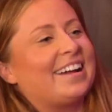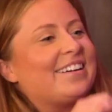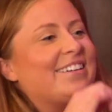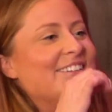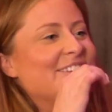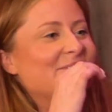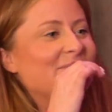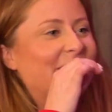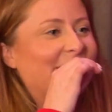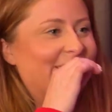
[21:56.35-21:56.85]

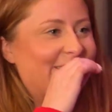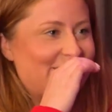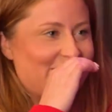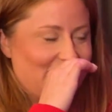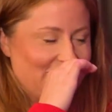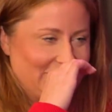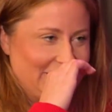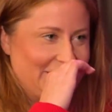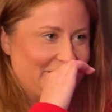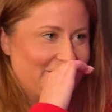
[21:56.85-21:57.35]
Erin made a
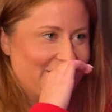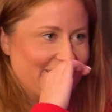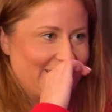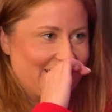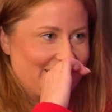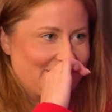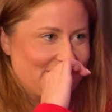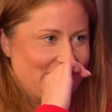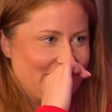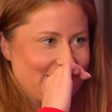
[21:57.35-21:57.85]
comment to me
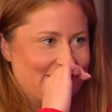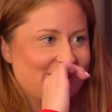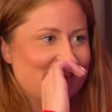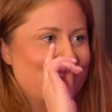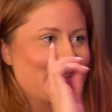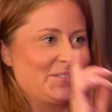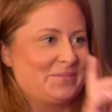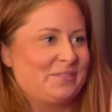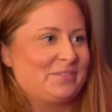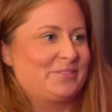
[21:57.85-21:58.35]
last week,
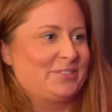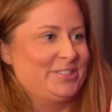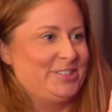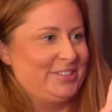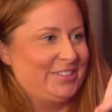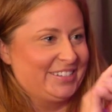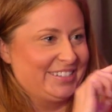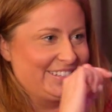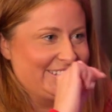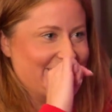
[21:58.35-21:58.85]
sorry, before you
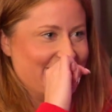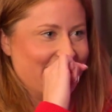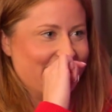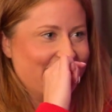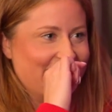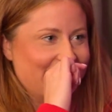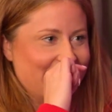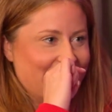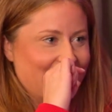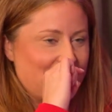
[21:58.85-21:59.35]
continue,
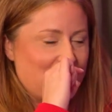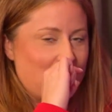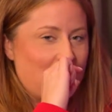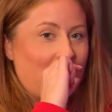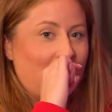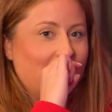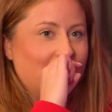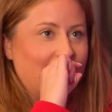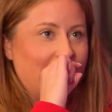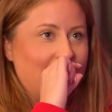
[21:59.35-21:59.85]

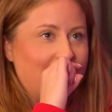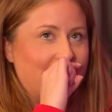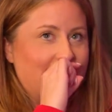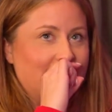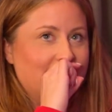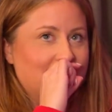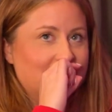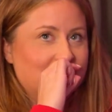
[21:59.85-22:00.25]
about like,